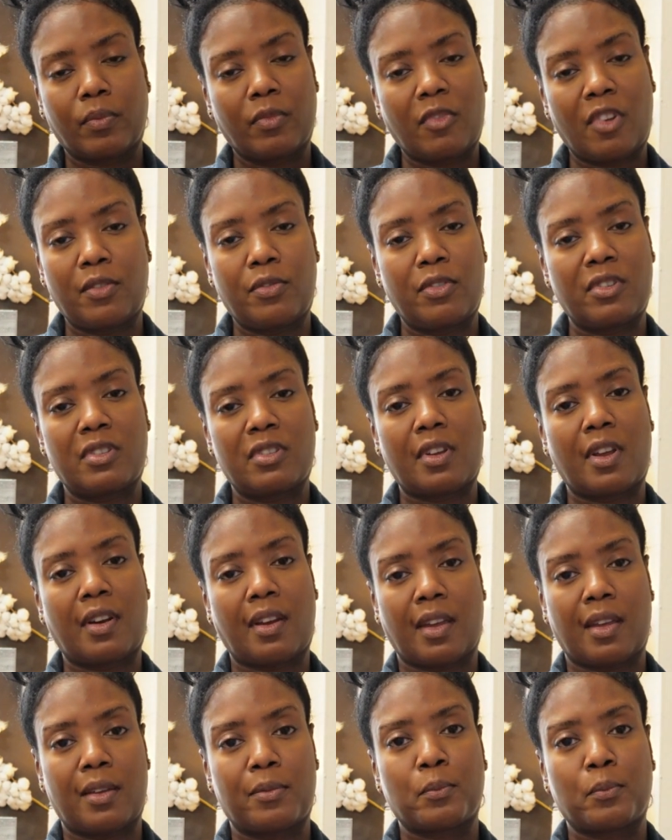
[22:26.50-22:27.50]
Ain't finna say
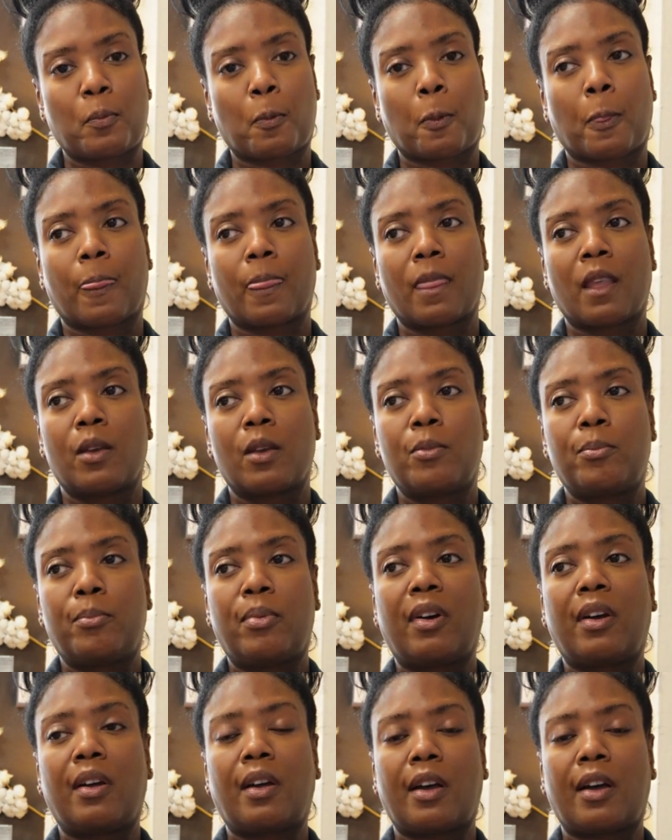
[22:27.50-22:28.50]
that.
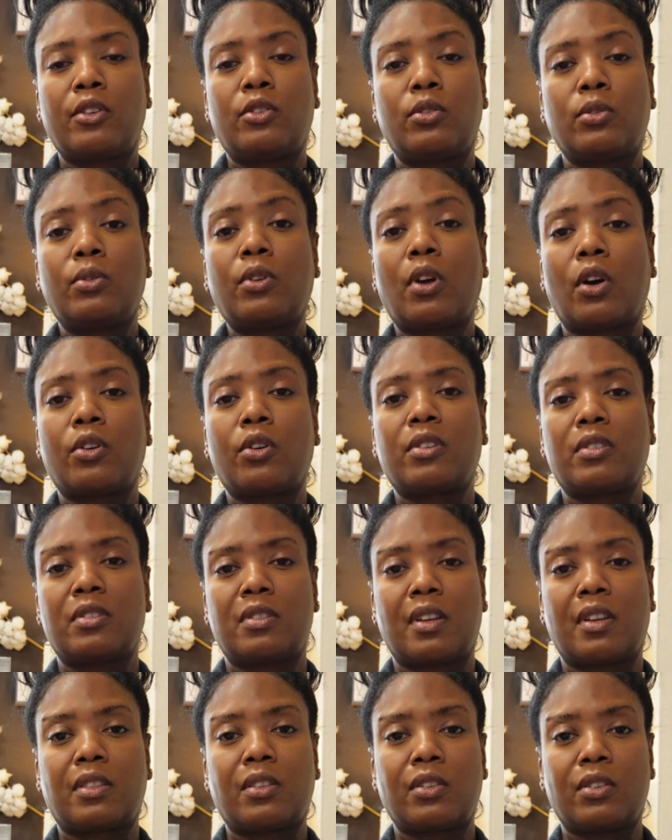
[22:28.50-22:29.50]
But I do notice
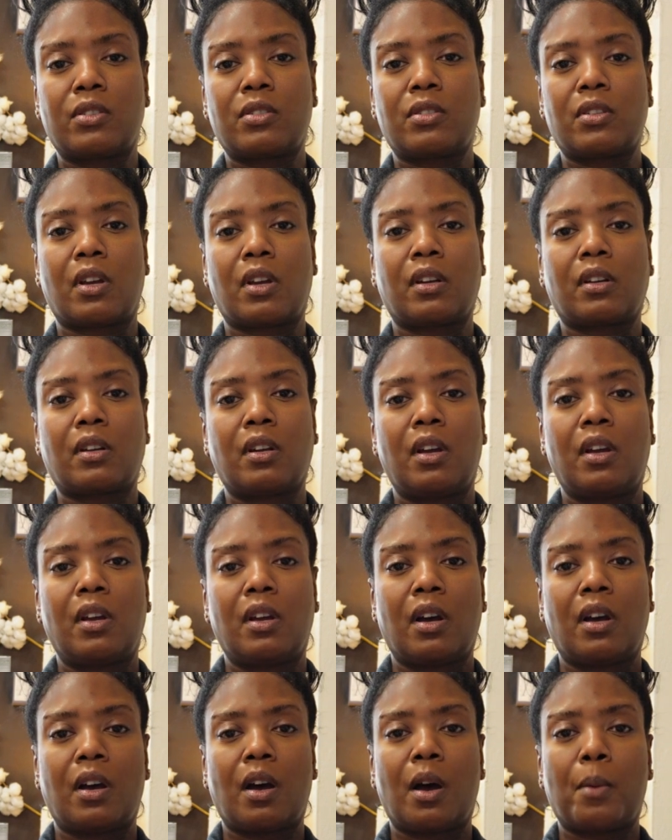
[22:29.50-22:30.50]
that there's an
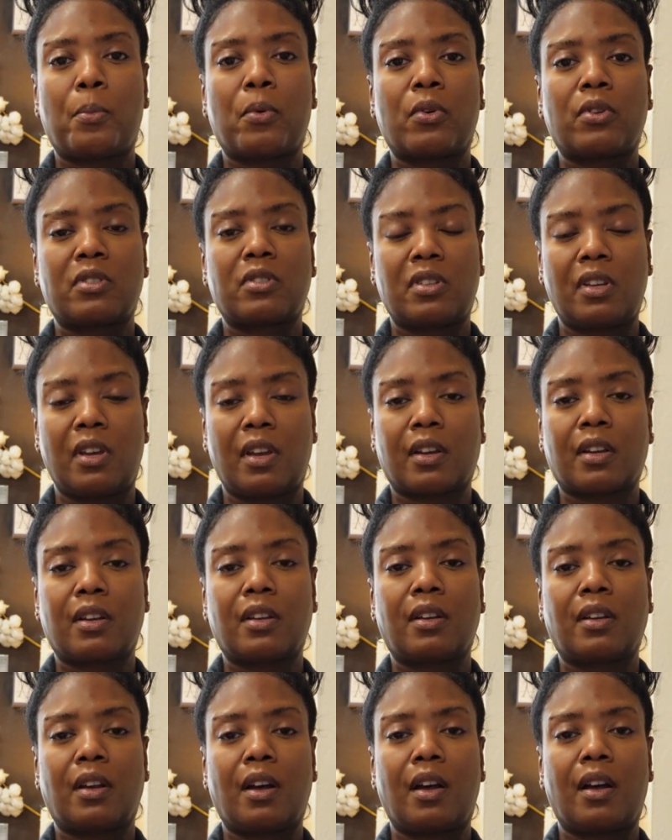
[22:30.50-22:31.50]
upward tick
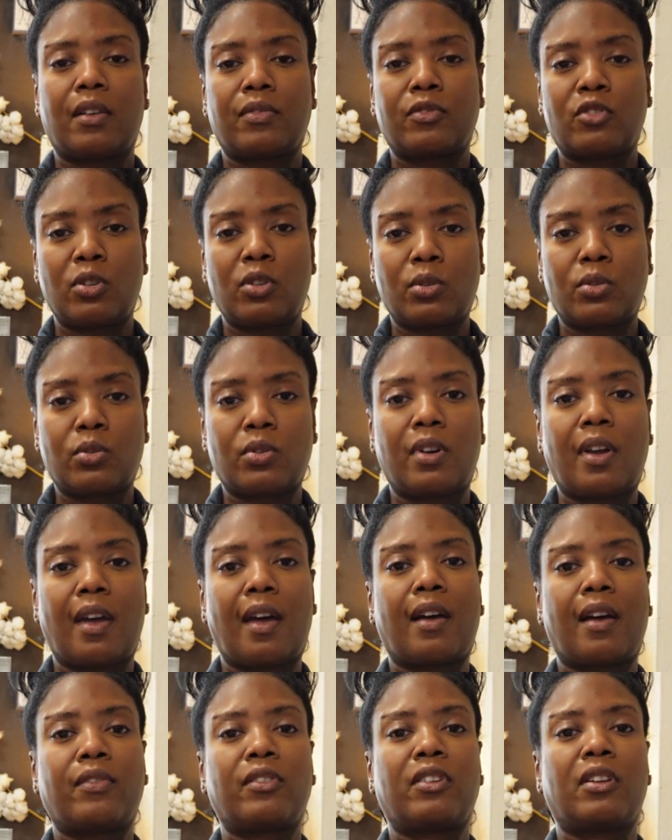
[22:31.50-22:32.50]
of children
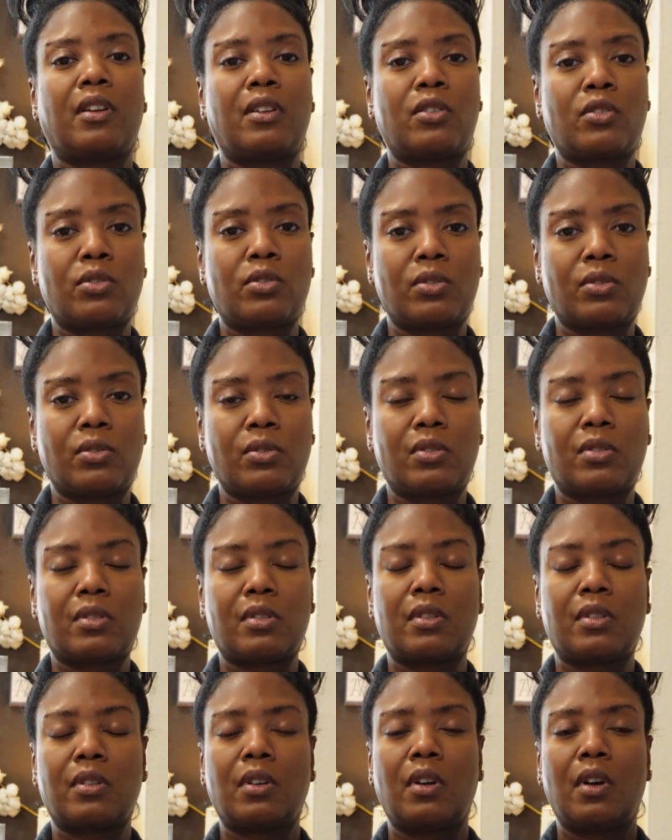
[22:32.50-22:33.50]
having issues
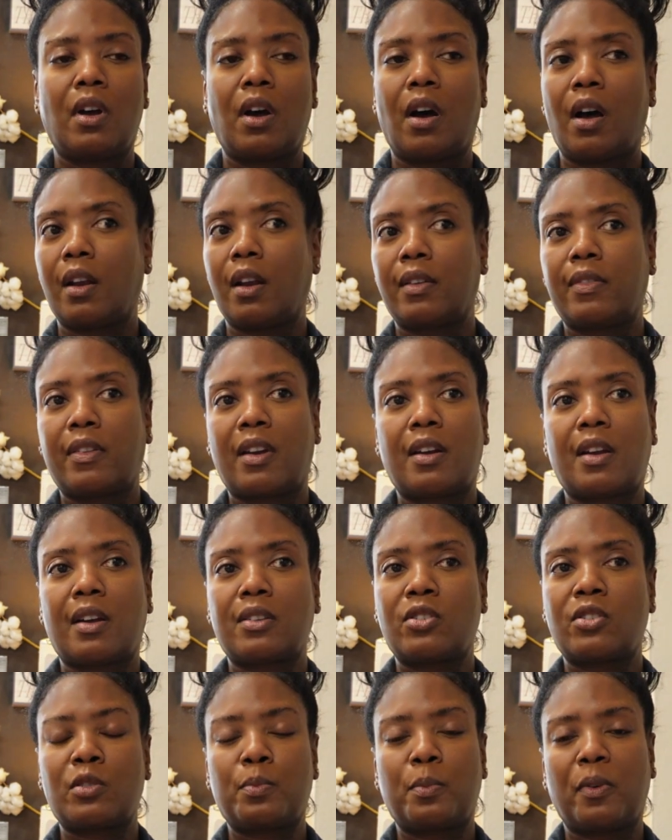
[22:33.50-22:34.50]
and all of that, not
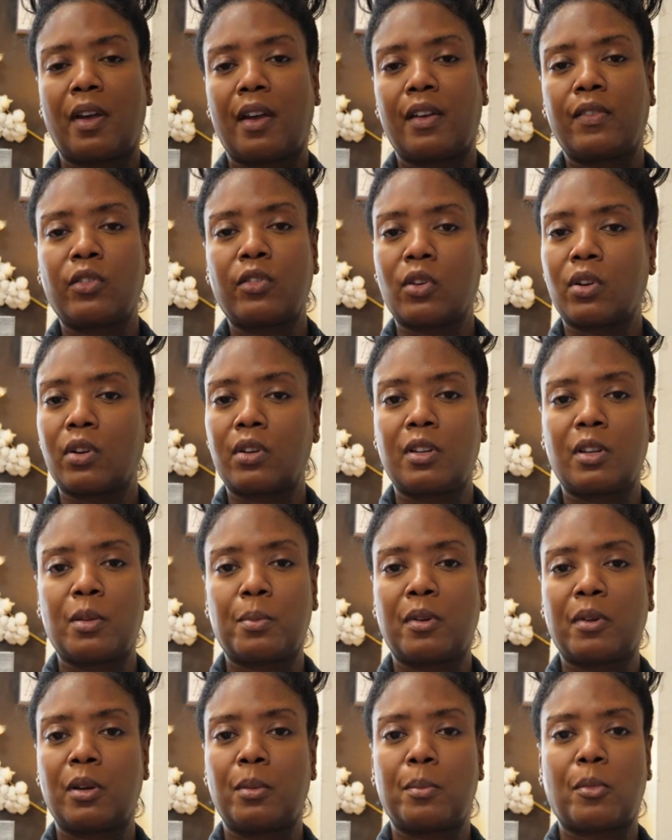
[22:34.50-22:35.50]
just behaviorally,
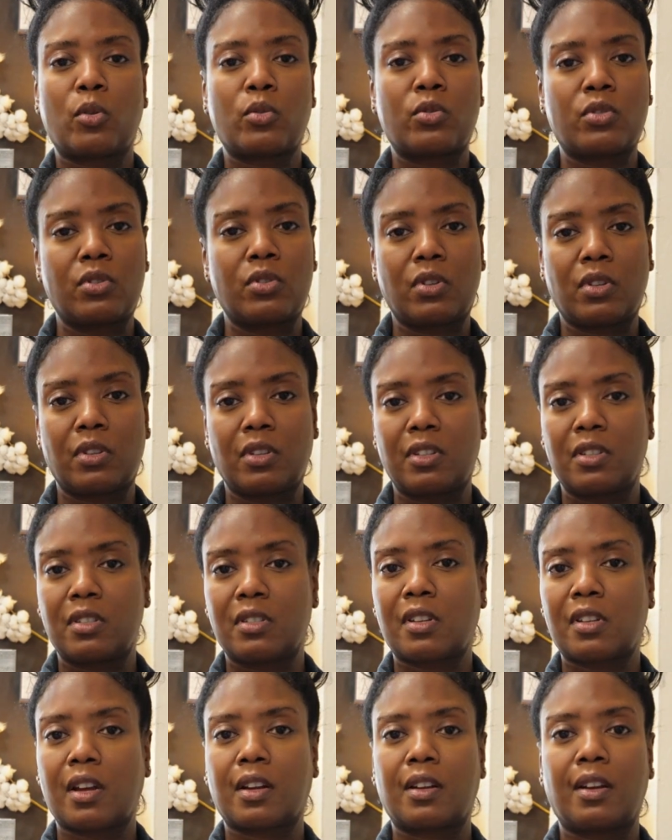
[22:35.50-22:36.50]
but emotionally,
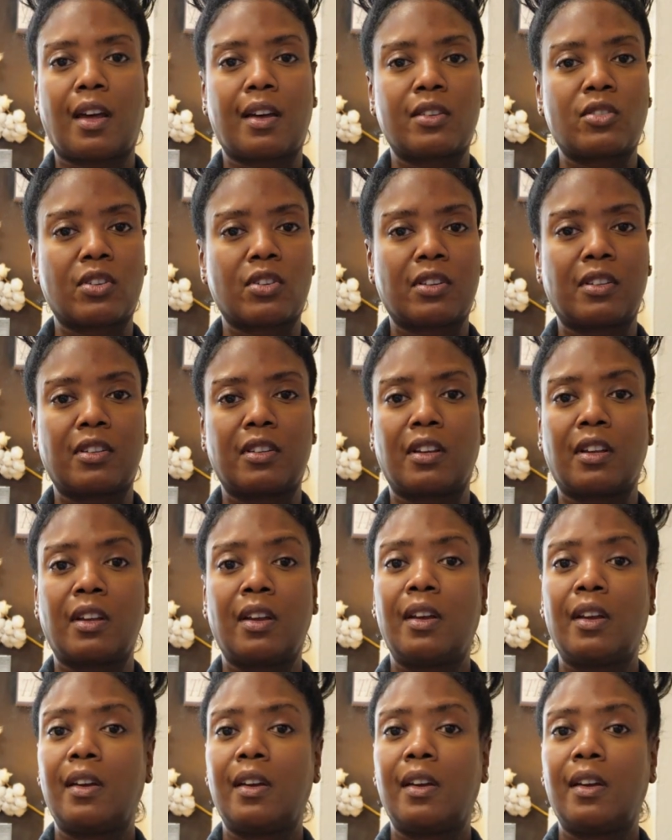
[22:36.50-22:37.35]
psychologically,